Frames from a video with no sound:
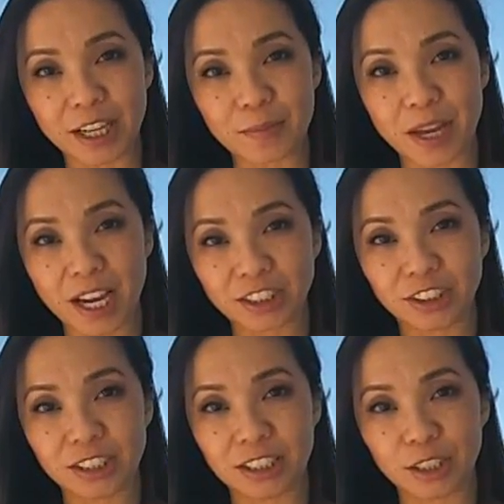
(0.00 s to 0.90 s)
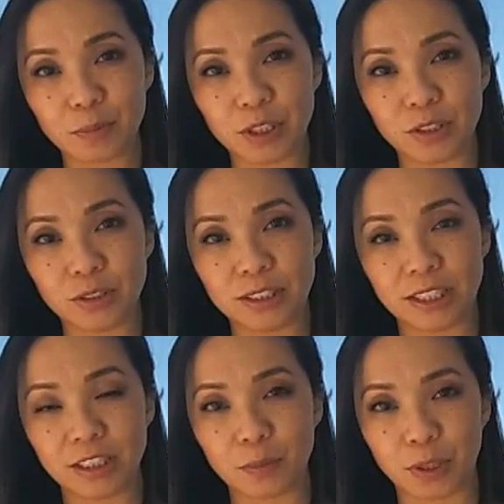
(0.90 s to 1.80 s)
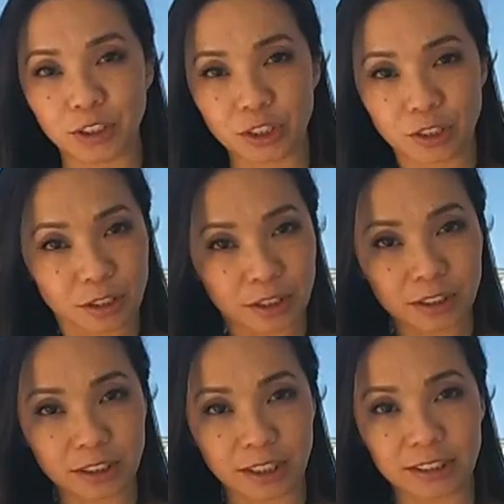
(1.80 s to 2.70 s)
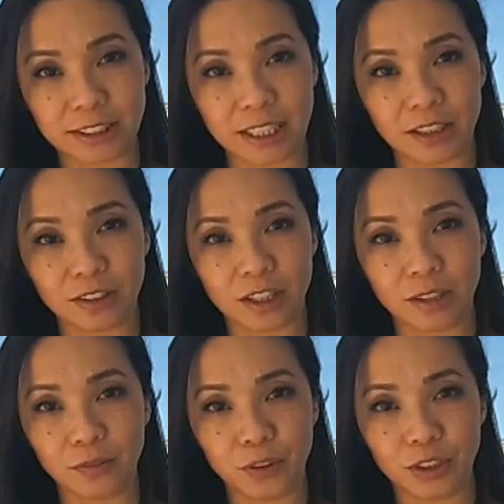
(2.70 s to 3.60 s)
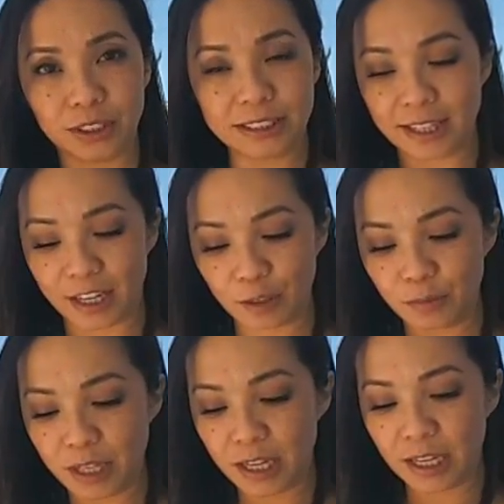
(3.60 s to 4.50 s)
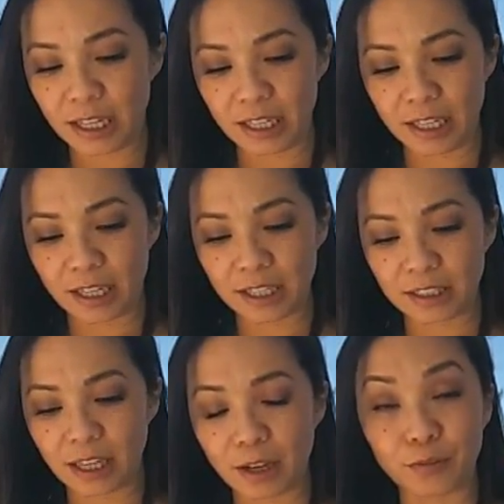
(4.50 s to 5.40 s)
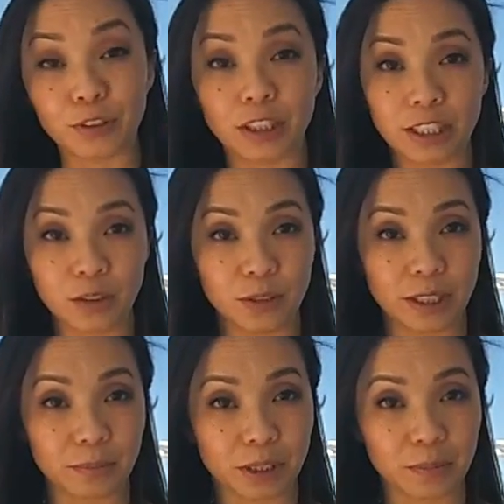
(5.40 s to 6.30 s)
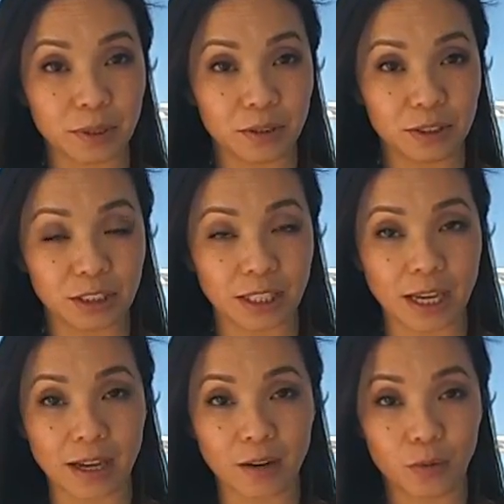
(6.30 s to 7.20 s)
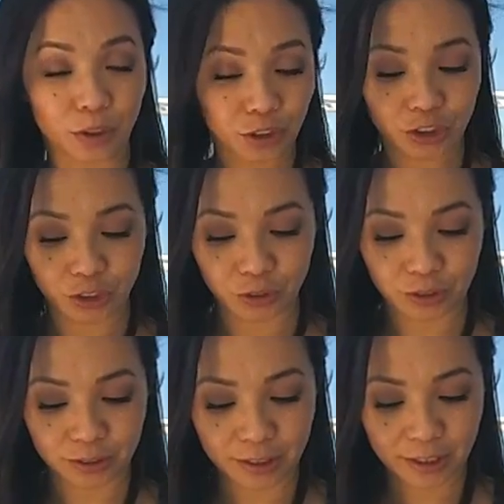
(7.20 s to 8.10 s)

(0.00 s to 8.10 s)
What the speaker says: I'm actually going to be using the pressure cooker to cut down on fuel and time. And for the liquid, I'm going to be using orange juice.